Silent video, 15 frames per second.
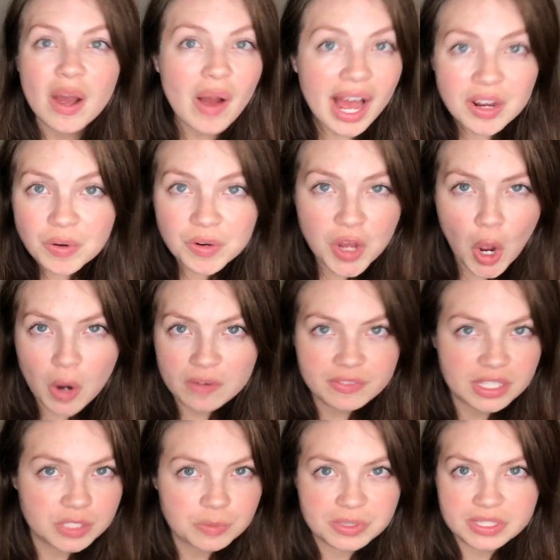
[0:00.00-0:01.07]
I don't know if
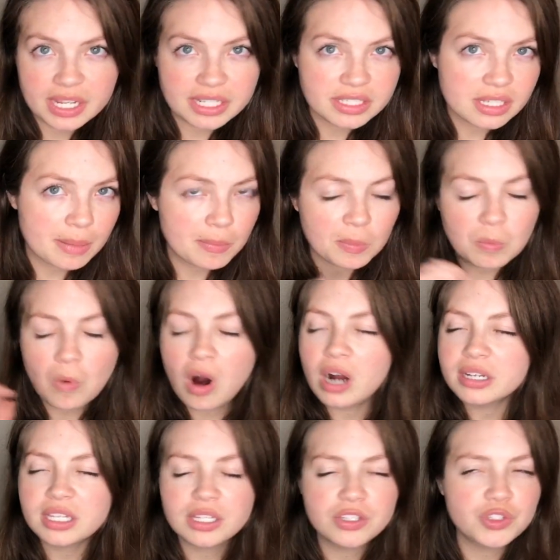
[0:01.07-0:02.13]
this was like some
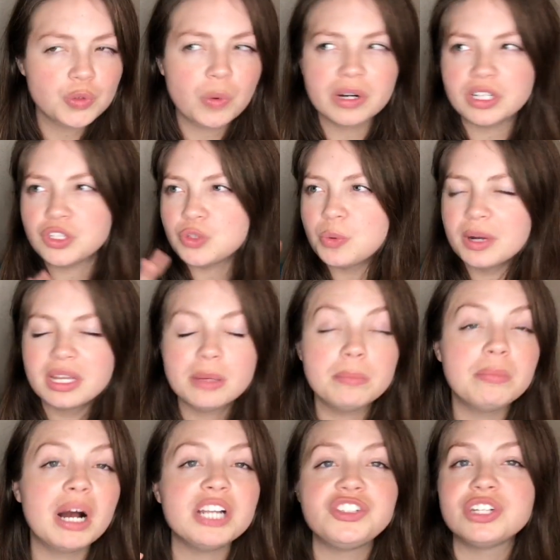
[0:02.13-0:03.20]
wonky twenty twenty
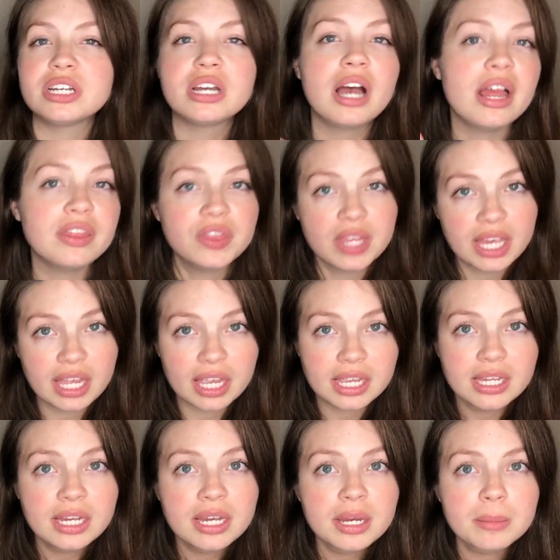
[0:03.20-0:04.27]
budget cut thing,
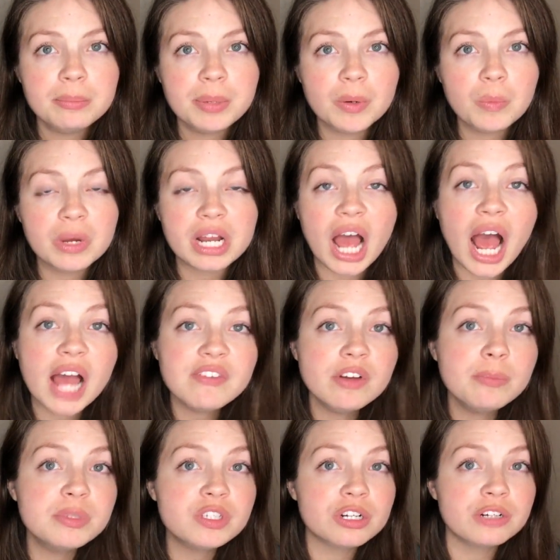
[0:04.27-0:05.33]
but what I've
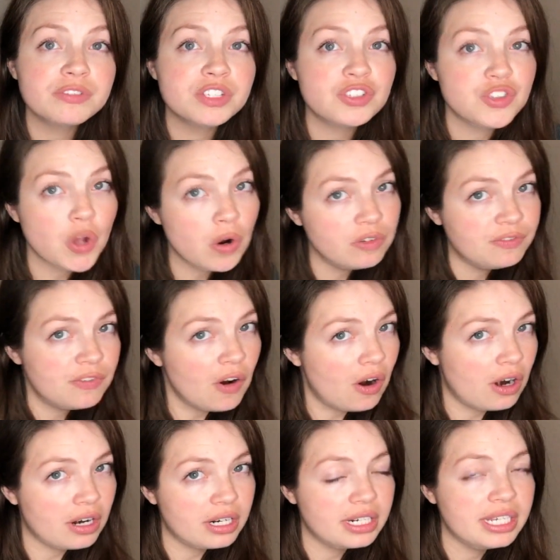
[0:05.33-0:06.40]
observed so
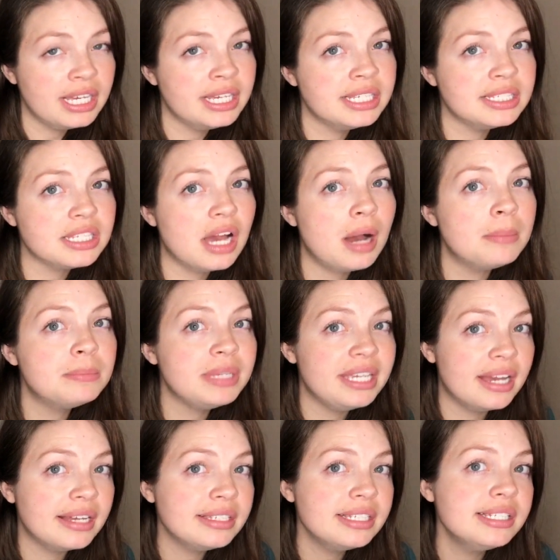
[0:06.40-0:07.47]
far is a
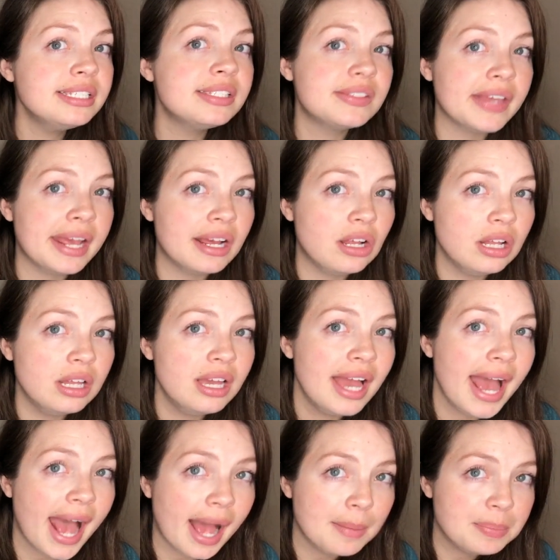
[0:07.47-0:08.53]
MeUndies sale
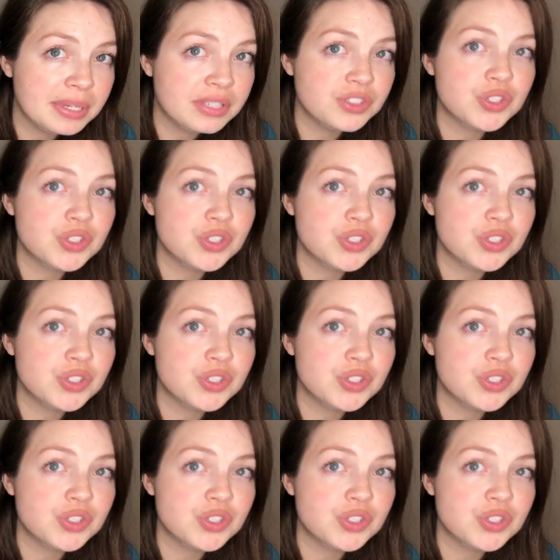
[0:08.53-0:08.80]
happens